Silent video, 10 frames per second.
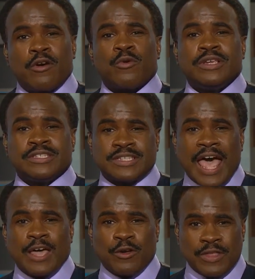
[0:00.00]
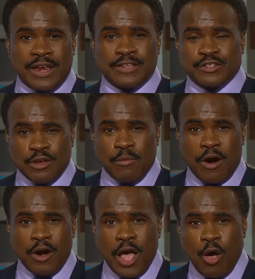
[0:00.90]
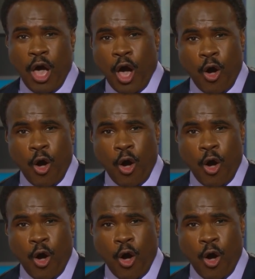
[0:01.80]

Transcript: recital that is tomorrow